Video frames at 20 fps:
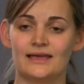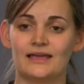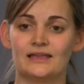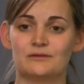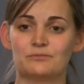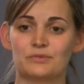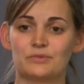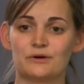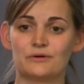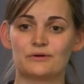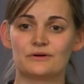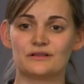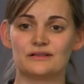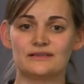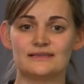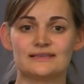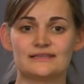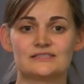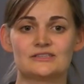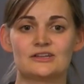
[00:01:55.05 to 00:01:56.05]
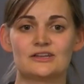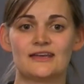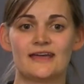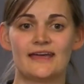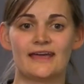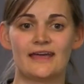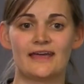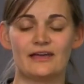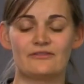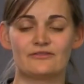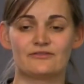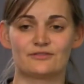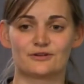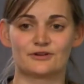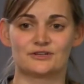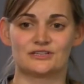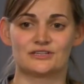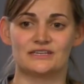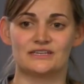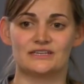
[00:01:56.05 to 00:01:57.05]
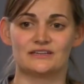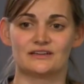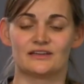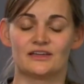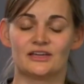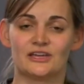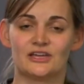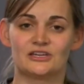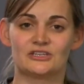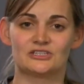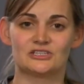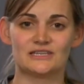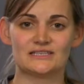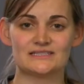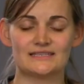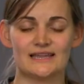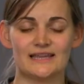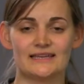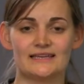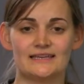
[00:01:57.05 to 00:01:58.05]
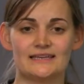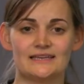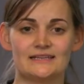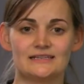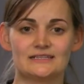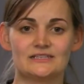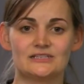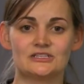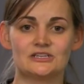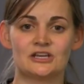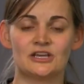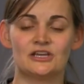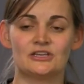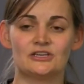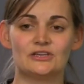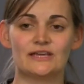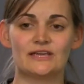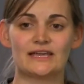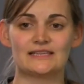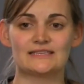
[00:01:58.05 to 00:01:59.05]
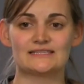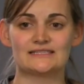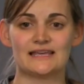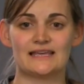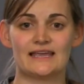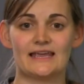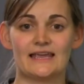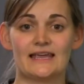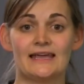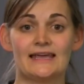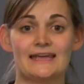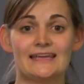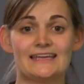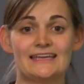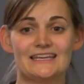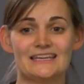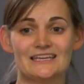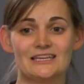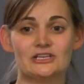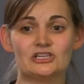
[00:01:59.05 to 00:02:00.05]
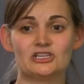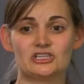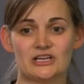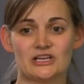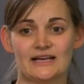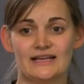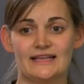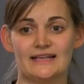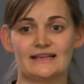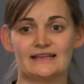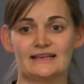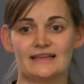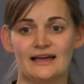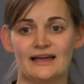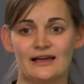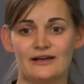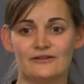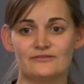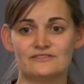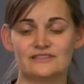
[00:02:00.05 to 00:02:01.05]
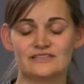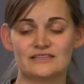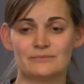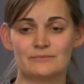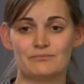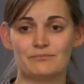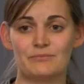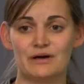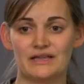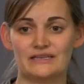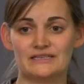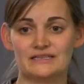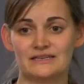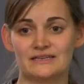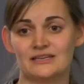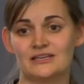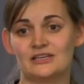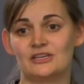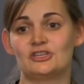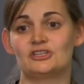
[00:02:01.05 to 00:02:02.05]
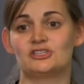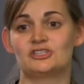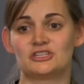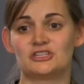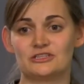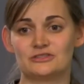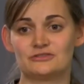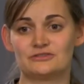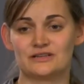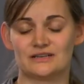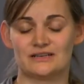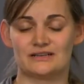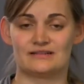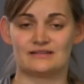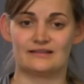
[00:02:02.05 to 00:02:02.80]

and plural does not have a version here. Just like in English, you can say a child laughs, but children